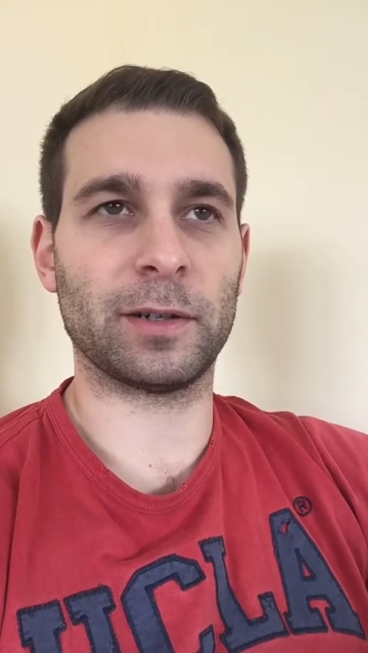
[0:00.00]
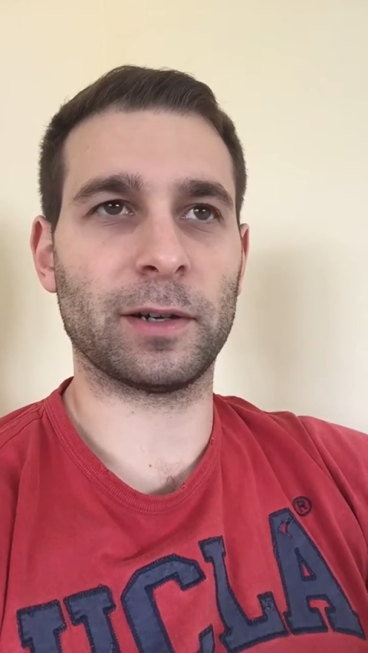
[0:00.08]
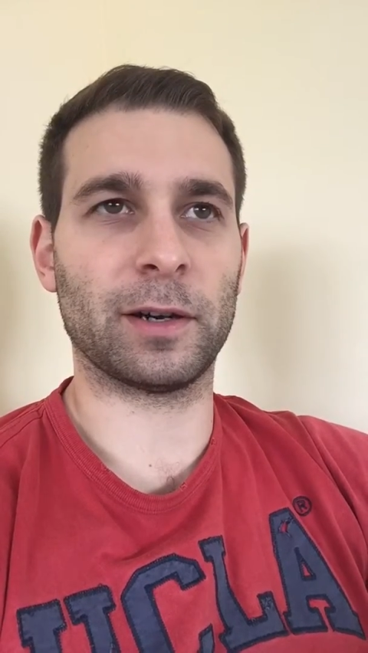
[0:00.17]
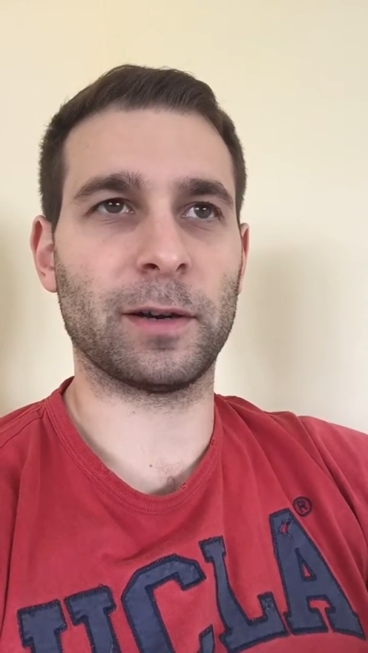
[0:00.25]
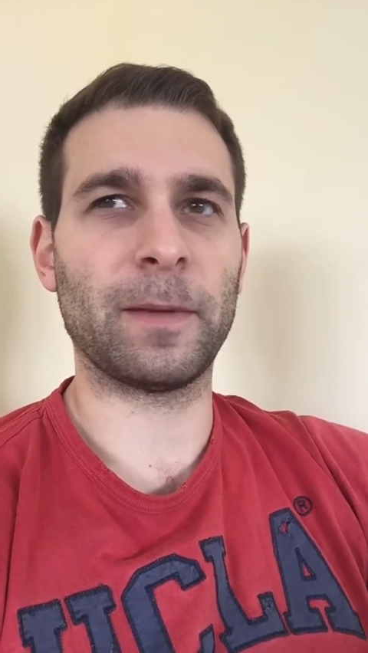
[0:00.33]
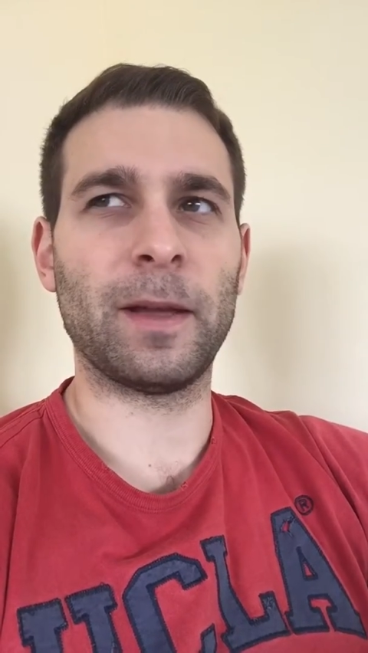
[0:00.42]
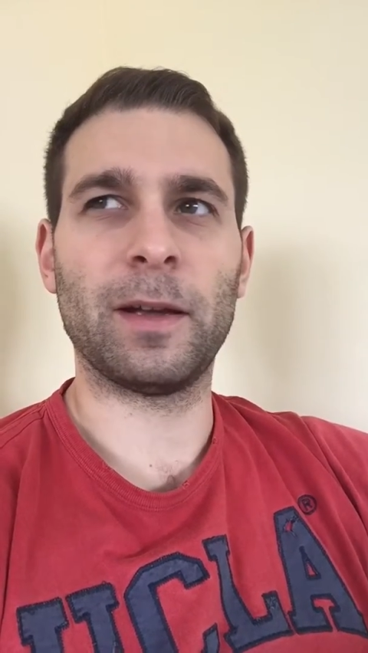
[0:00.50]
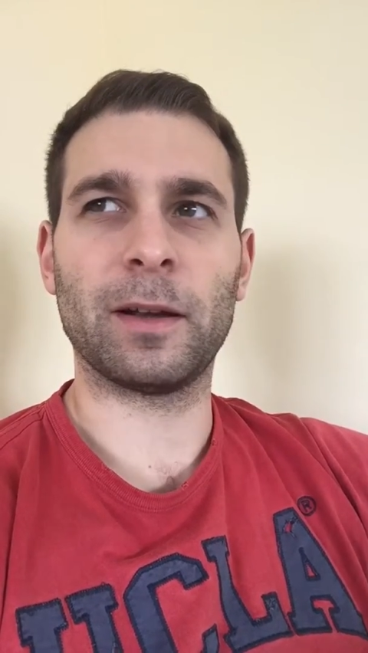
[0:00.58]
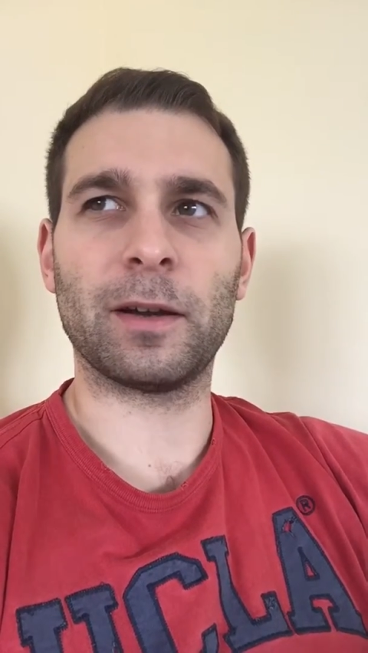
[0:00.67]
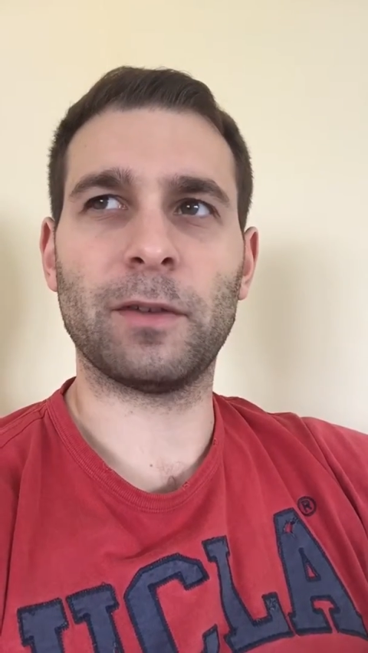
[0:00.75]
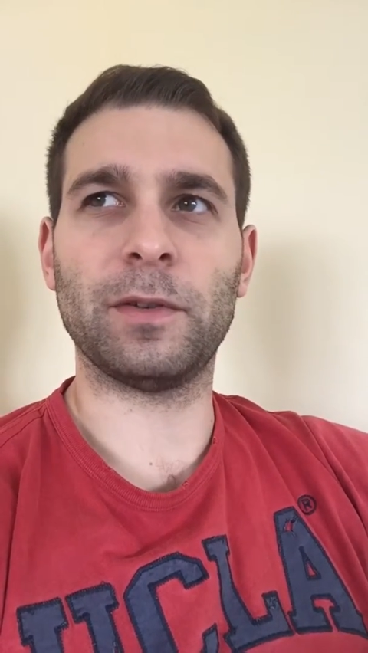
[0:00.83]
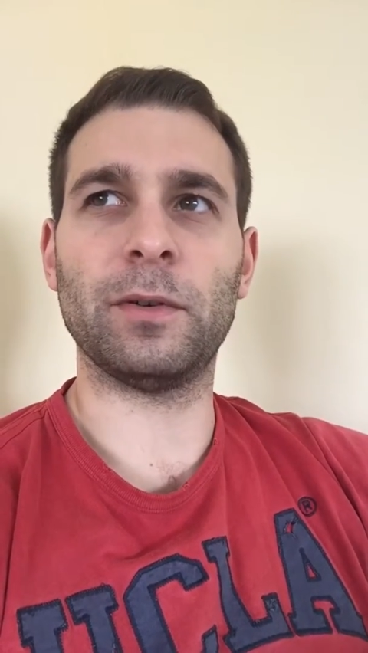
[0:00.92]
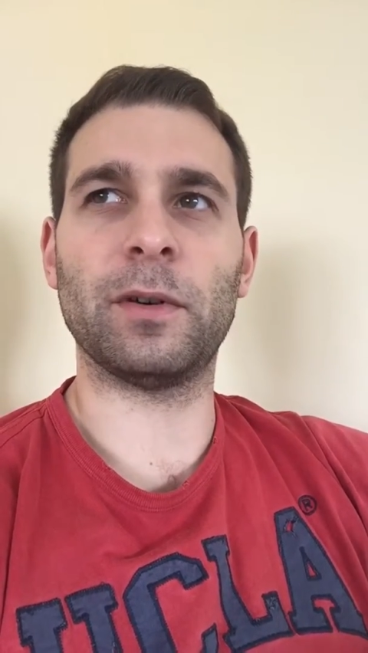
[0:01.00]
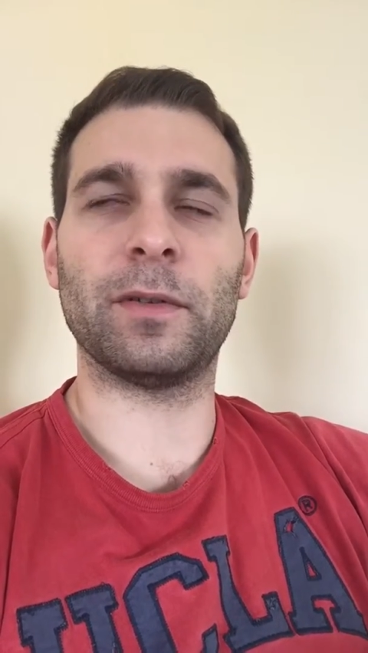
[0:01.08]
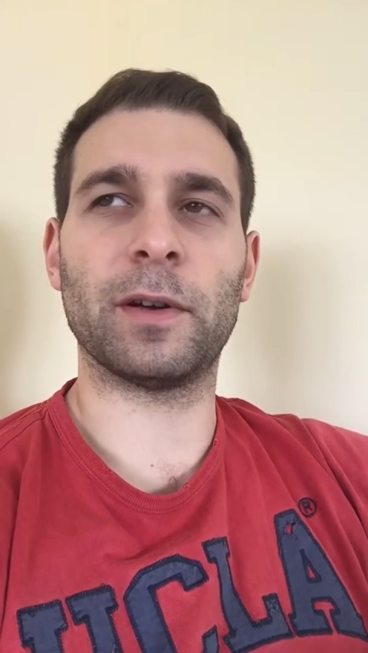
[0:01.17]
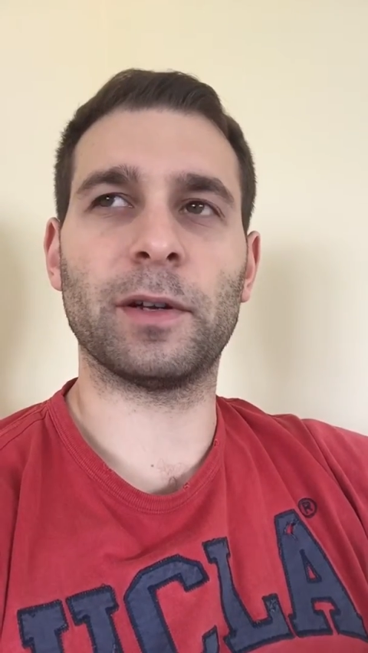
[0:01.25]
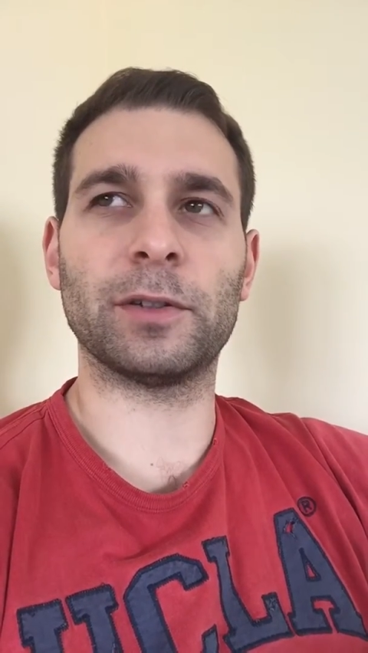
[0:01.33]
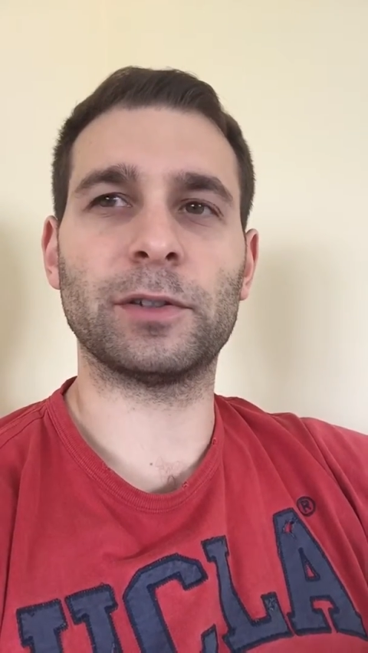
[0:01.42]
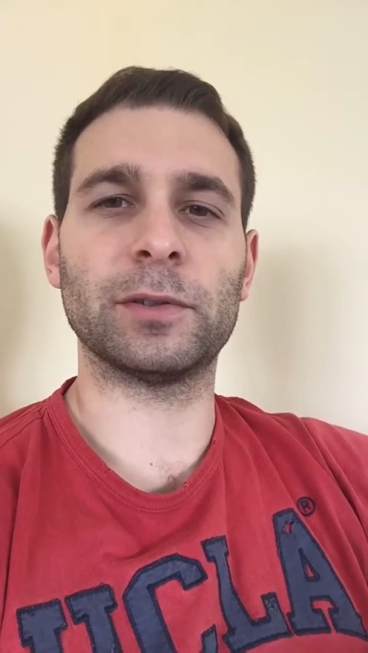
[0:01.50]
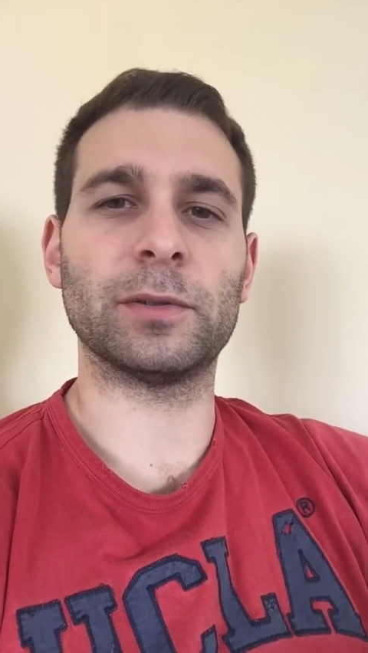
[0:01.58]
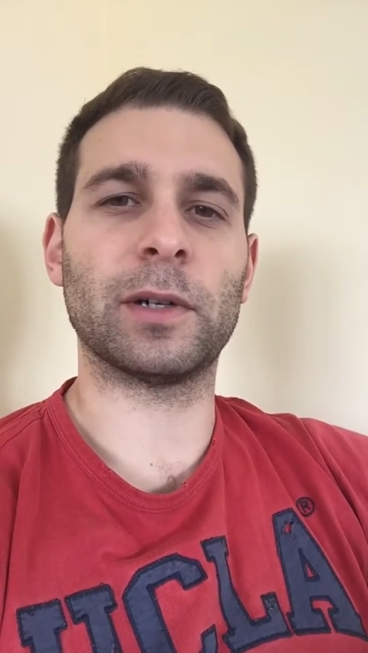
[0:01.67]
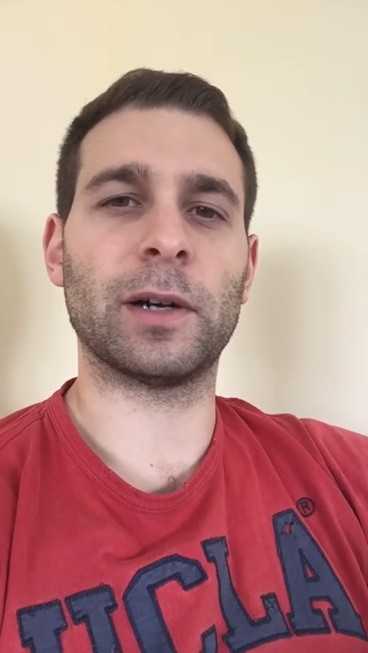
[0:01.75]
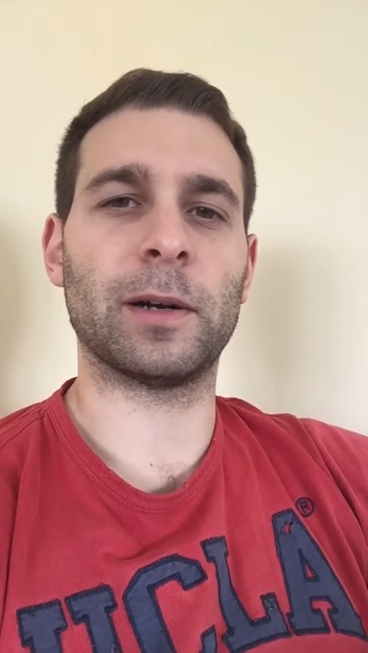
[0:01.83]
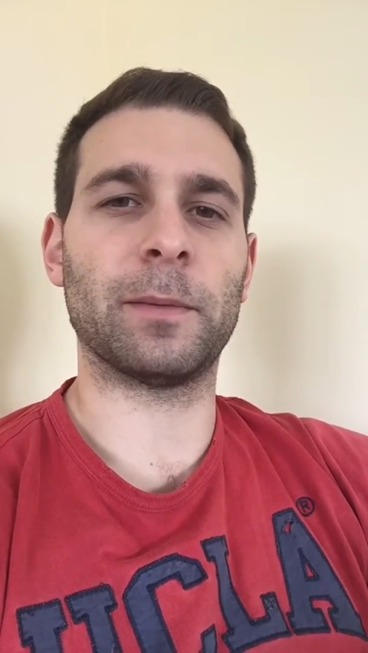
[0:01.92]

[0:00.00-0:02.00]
kind of universal